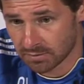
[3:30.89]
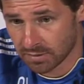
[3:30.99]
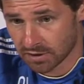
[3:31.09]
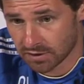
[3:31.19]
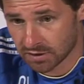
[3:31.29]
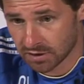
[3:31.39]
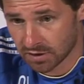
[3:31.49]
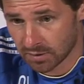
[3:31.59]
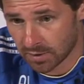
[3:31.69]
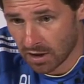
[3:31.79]
But
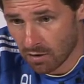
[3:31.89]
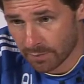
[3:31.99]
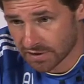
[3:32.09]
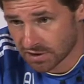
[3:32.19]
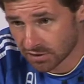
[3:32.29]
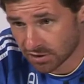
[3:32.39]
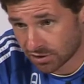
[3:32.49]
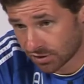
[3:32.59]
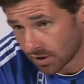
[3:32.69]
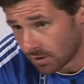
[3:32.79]
our
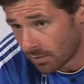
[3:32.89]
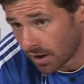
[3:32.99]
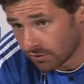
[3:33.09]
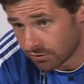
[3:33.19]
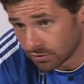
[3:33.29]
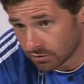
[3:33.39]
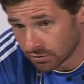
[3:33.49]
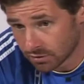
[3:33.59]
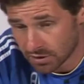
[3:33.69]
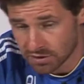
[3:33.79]
percentage, in my
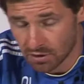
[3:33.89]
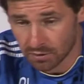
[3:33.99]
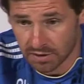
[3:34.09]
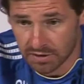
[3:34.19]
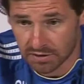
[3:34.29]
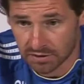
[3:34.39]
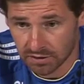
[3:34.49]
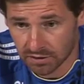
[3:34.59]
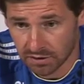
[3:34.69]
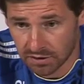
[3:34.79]
view, is always
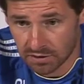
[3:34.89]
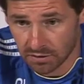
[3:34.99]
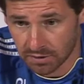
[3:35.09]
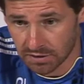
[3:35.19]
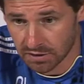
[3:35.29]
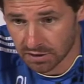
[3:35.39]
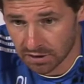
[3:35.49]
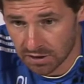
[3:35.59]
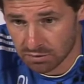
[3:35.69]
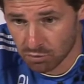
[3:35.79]

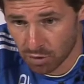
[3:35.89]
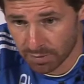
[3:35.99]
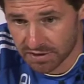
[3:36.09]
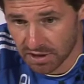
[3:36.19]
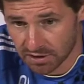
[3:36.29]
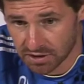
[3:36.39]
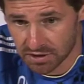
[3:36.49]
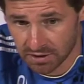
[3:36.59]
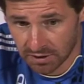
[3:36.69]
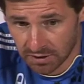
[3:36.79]
a small
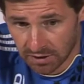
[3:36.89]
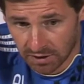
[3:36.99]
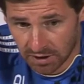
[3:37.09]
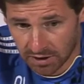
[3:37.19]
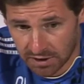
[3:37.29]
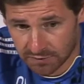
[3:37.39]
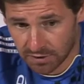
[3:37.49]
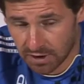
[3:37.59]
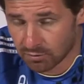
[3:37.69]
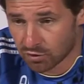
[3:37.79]
percentage. And it's for
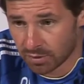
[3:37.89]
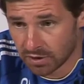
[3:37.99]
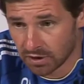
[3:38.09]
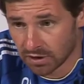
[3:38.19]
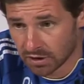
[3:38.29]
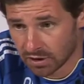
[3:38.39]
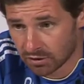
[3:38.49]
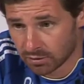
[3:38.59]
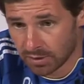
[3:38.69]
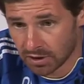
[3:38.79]
them to be
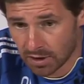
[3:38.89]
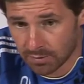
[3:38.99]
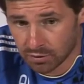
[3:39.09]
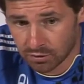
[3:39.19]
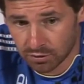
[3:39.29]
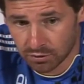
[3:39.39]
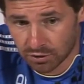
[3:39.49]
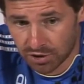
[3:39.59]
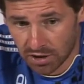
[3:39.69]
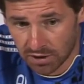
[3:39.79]
up to the
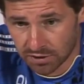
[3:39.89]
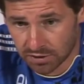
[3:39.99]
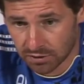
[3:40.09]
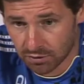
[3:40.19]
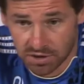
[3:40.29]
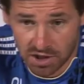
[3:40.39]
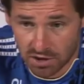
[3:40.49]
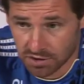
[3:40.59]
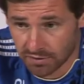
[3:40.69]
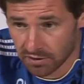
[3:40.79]
challenge
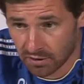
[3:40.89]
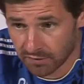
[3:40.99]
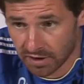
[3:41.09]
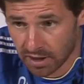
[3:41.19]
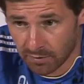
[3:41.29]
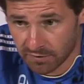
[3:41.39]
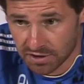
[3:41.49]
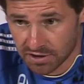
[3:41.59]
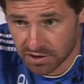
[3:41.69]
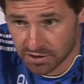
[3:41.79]
of a game of
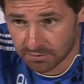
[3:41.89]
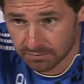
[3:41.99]
this nature.